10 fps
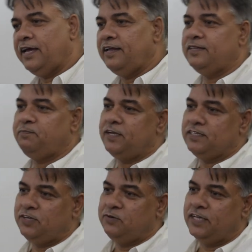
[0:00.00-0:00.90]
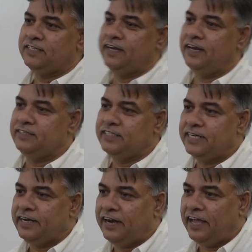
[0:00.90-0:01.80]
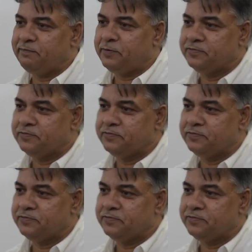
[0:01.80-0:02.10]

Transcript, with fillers: here is a person who has renunciated iim